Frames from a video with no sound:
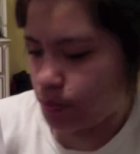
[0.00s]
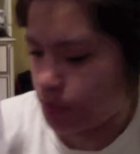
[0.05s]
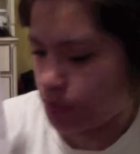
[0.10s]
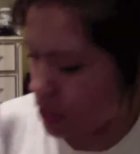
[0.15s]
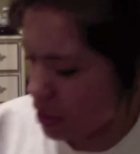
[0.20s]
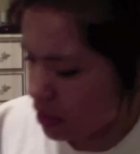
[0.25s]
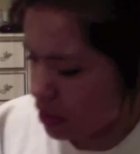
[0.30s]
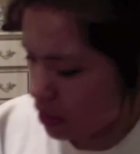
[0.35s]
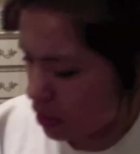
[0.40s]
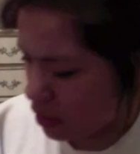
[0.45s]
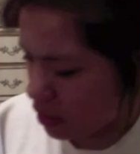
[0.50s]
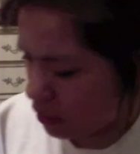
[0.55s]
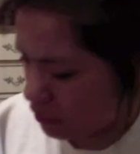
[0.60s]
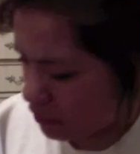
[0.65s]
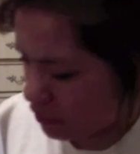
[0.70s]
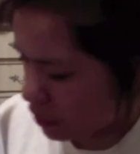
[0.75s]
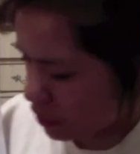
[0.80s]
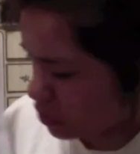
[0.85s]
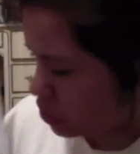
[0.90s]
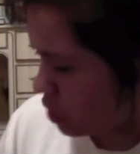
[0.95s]
the
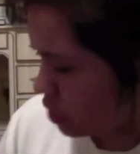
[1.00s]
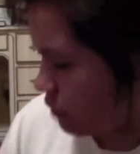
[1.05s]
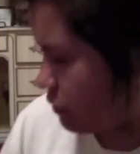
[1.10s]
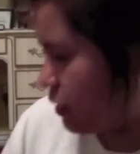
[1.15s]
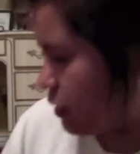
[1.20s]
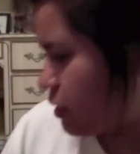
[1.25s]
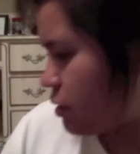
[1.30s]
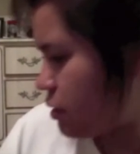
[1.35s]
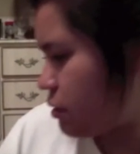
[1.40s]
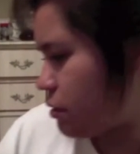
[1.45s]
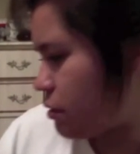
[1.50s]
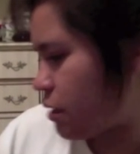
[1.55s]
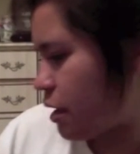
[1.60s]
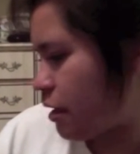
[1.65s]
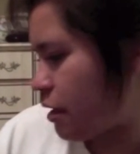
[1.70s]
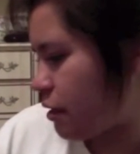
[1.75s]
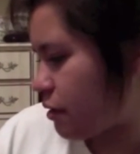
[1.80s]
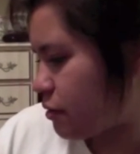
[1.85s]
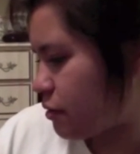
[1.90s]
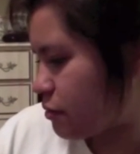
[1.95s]
function of it,
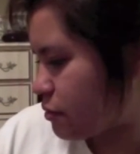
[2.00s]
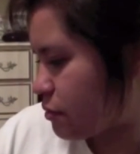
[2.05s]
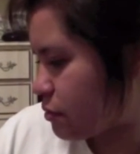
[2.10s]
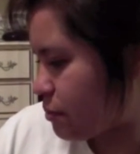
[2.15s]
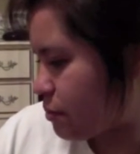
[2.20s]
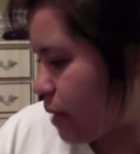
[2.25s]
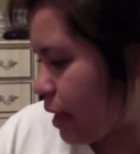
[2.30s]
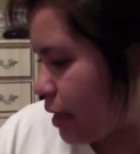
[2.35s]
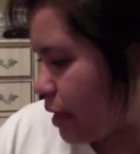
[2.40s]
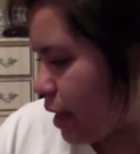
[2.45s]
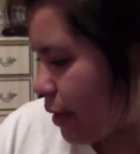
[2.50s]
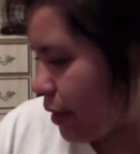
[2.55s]
man,